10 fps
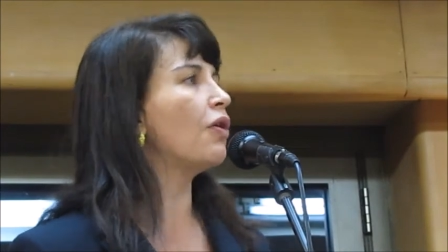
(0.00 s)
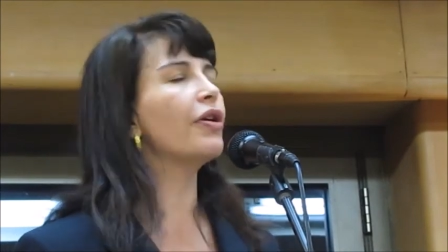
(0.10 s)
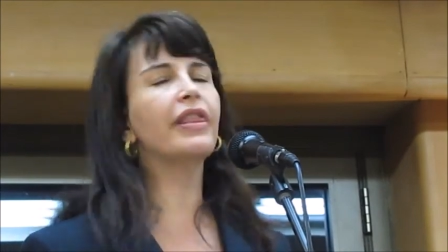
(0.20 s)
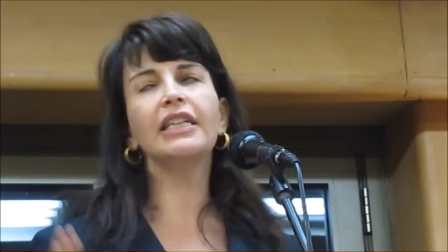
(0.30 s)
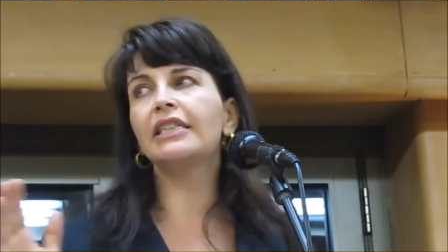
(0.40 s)

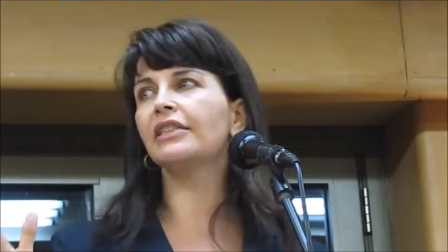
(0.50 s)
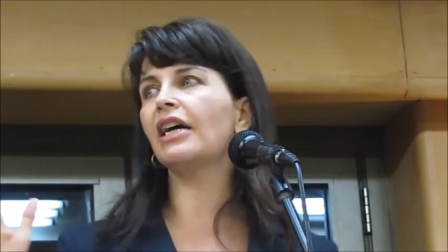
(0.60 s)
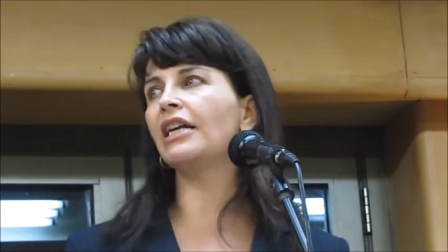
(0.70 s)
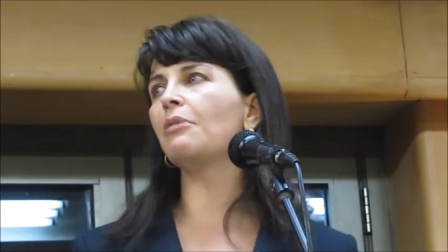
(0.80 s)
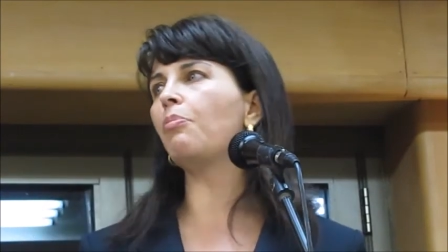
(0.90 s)
or this is
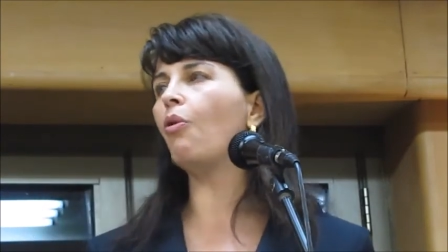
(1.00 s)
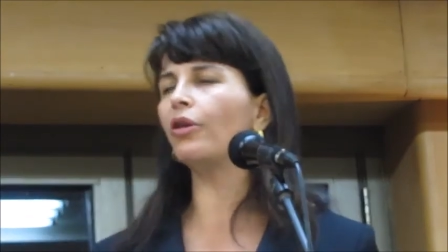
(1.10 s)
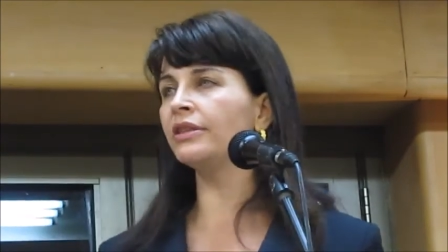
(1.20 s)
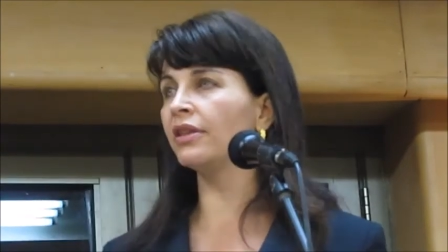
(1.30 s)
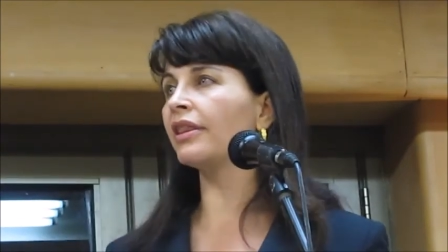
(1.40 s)

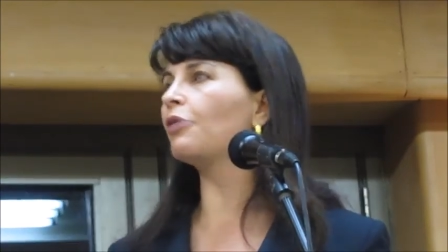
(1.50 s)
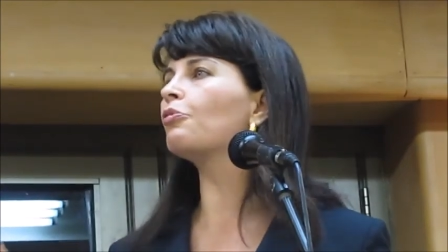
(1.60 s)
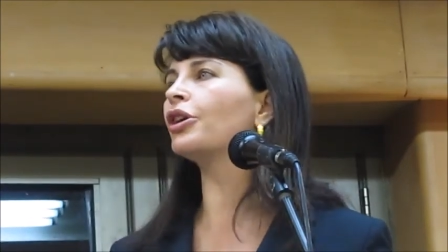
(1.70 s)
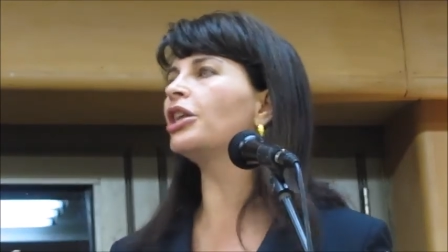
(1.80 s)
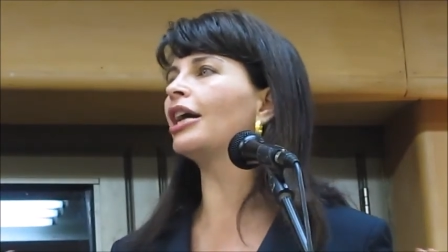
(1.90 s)
unimportant that
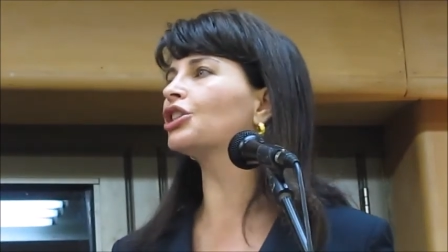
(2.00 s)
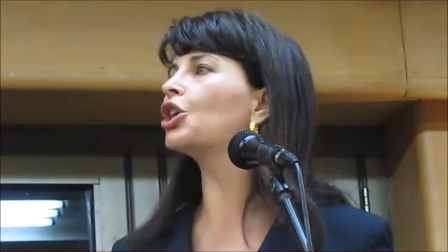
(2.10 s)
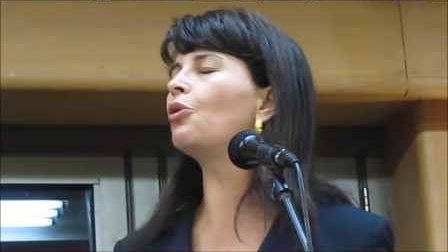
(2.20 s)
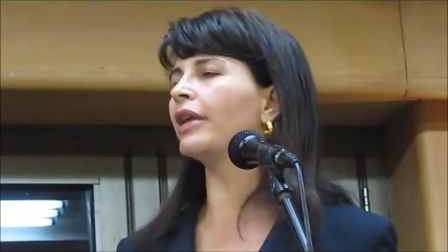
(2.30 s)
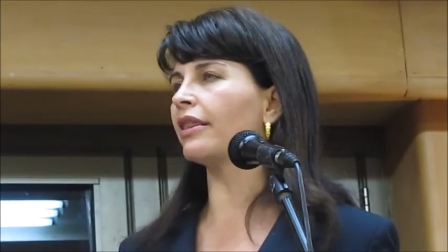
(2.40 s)
we're not
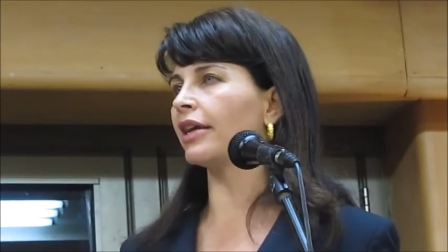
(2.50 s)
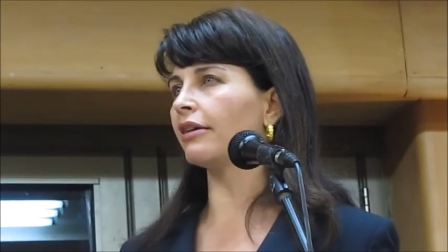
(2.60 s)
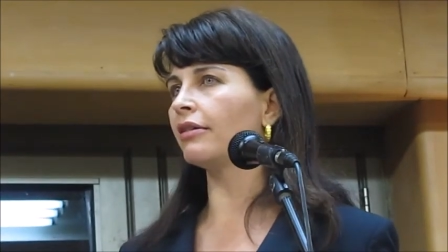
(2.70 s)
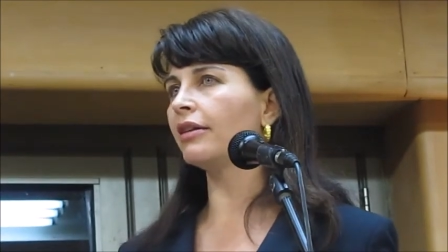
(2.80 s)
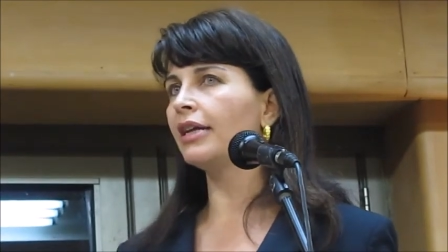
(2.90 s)
going there.
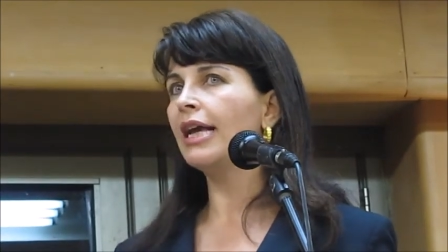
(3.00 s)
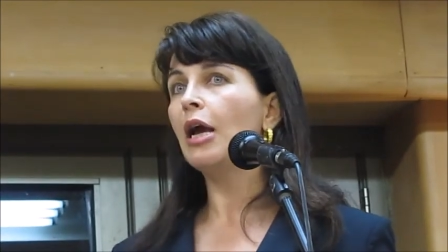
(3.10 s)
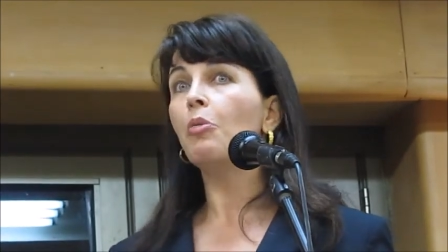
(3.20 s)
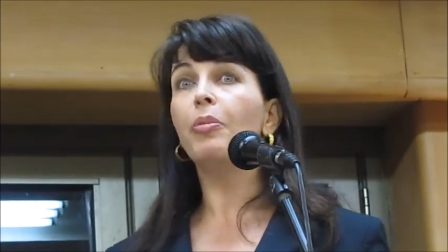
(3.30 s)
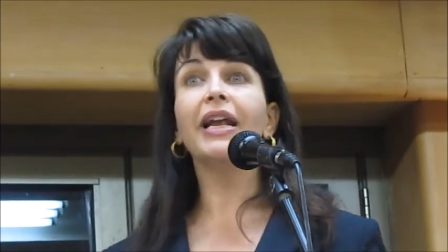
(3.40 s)

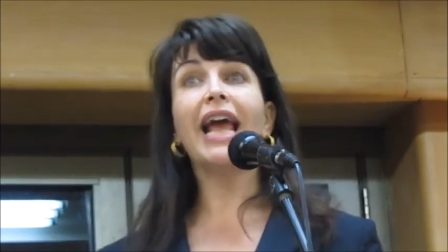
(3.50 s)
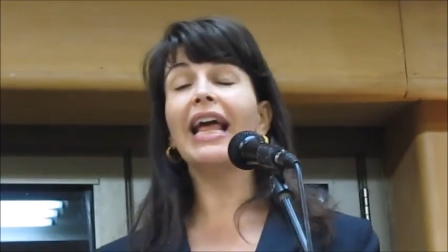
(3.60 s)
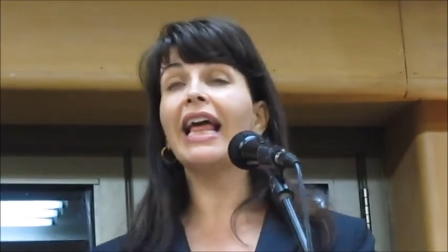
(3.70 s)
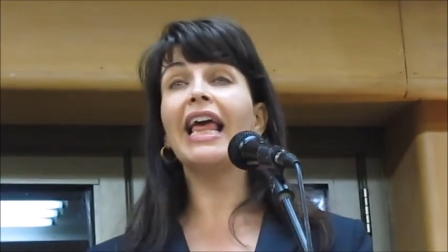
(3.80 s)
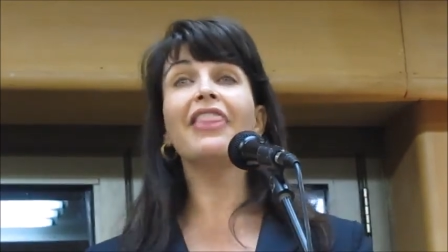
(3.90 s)
But
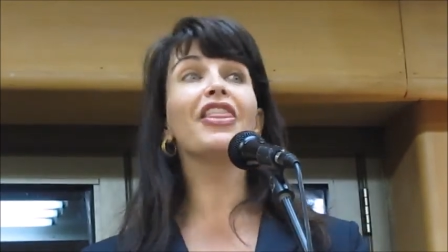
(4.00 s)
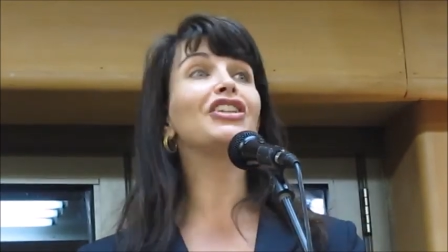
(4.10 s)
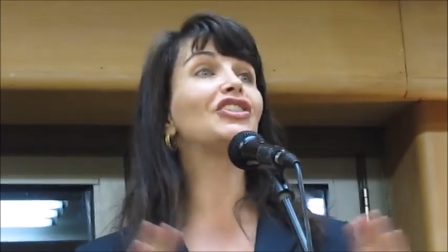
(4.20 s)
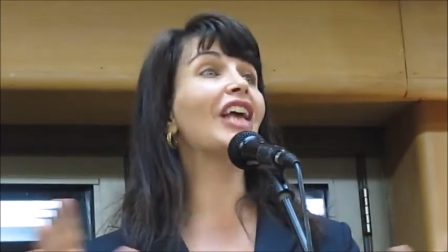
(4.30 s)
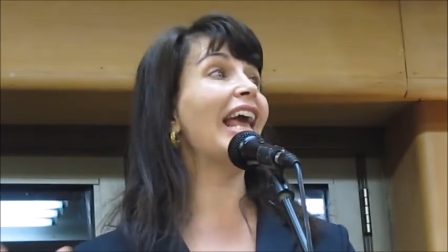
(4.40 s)
in this